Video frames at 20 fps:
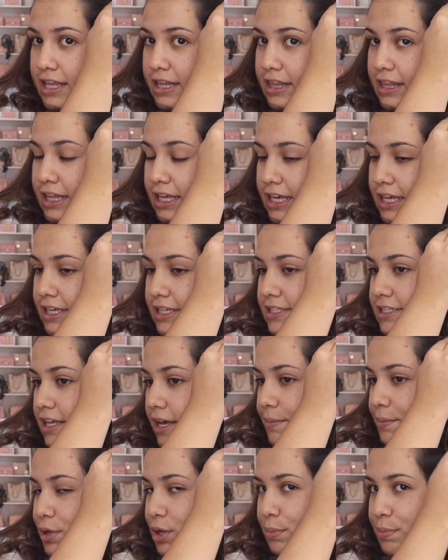These
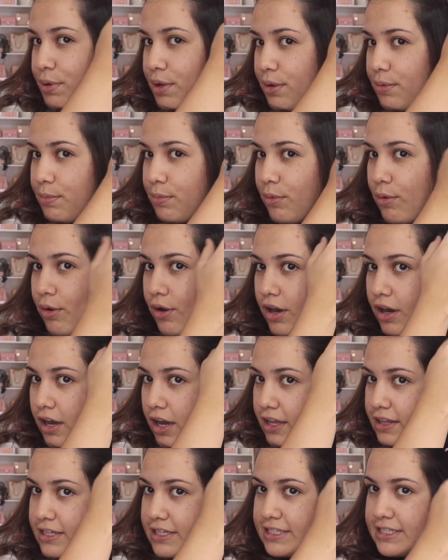I'm going to put more
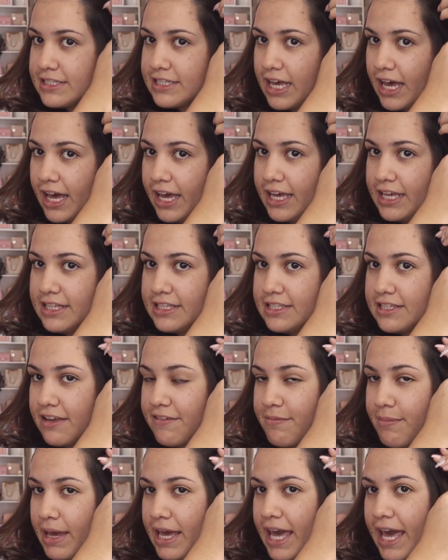on the sides
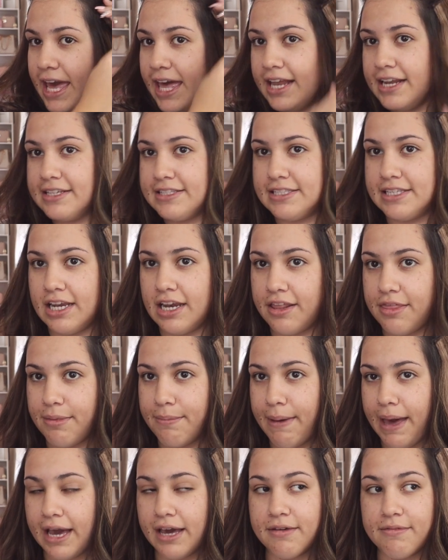of my head instead of the
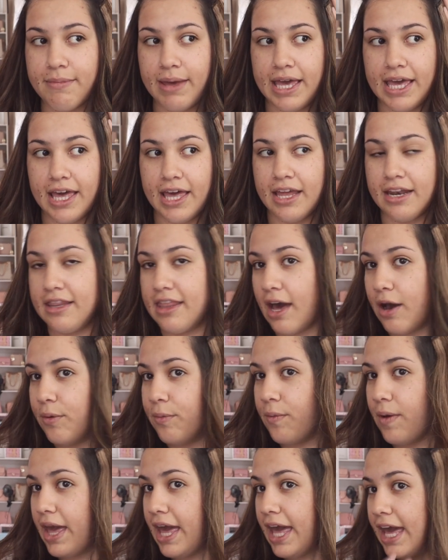back of my head.
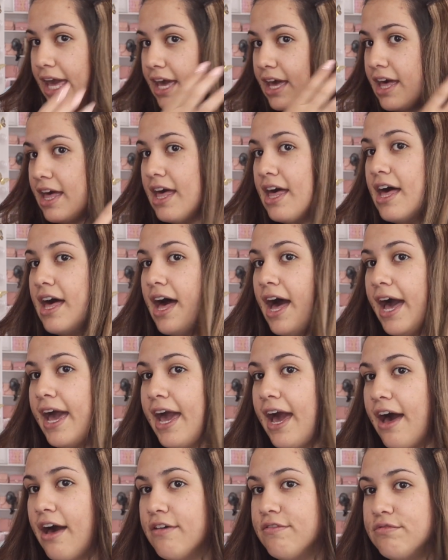That way I
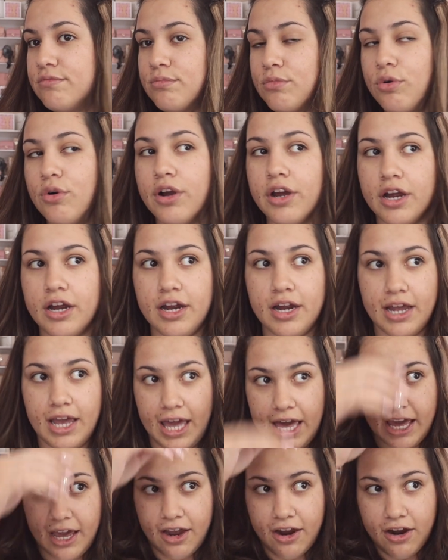have more
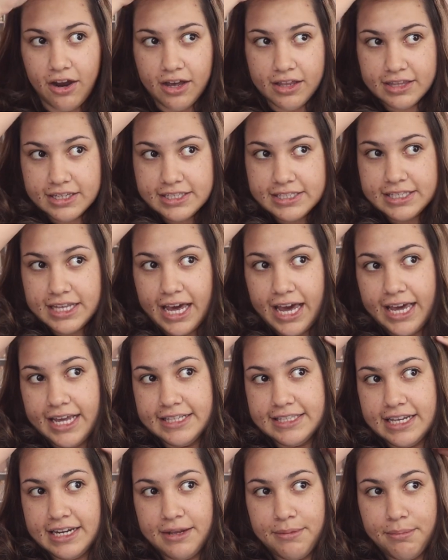hair on the
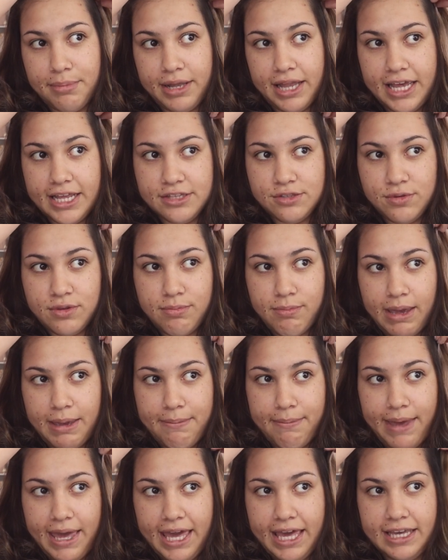sides and it blends with my
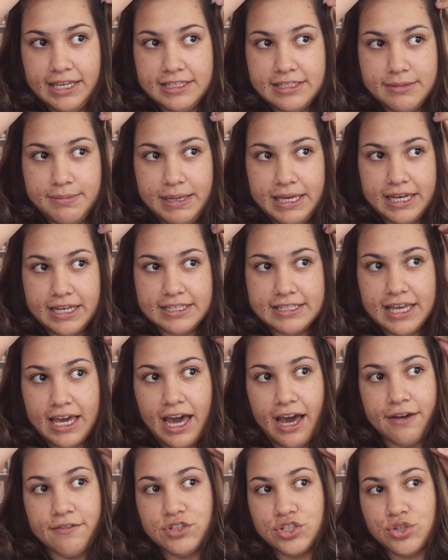bangs, because I
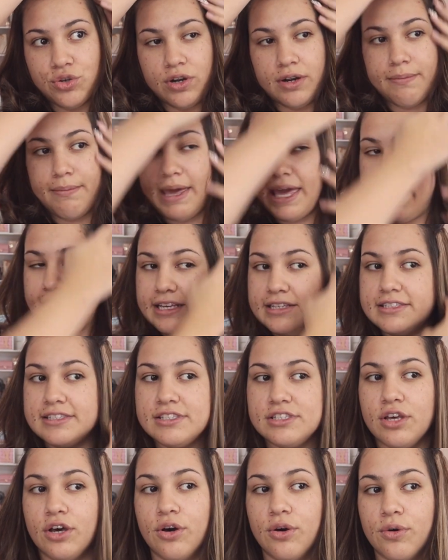have short bangs,
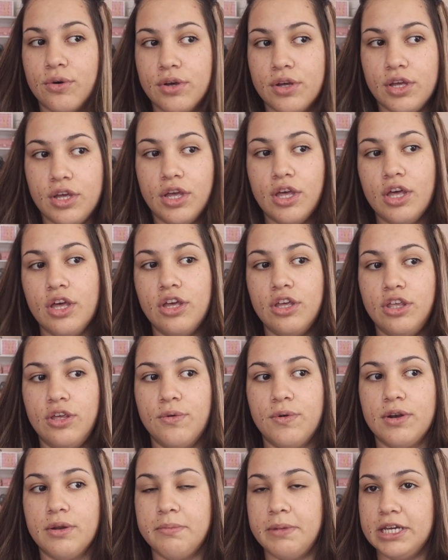so you
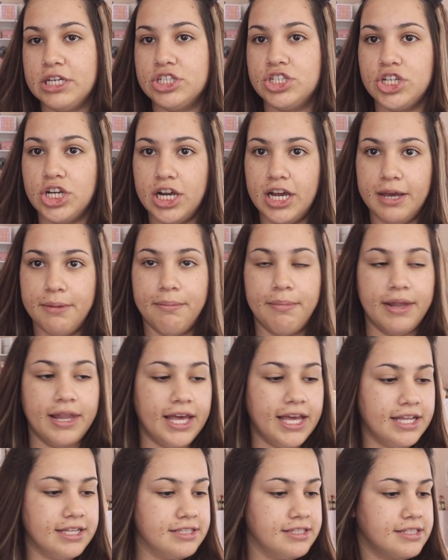want to make sure it
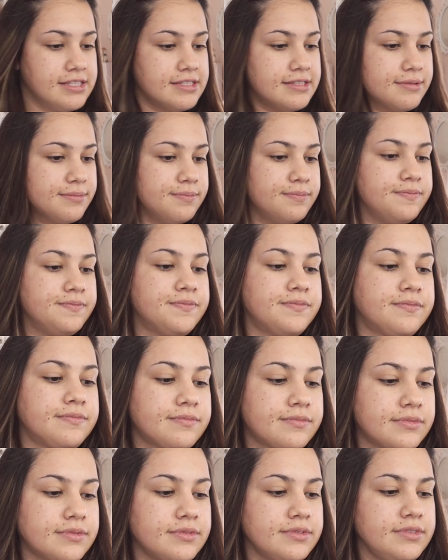blends
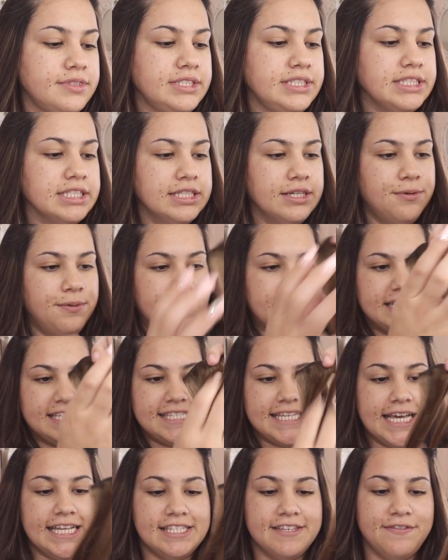with the
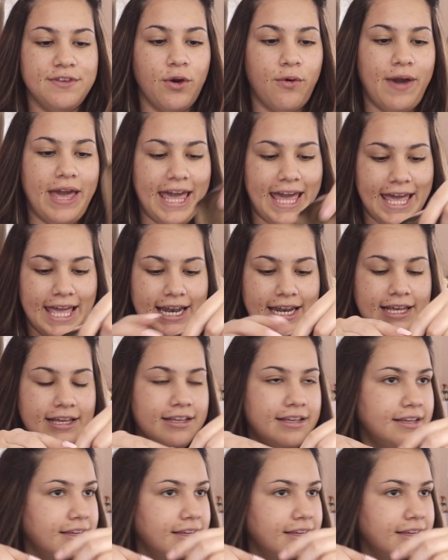sides of your head.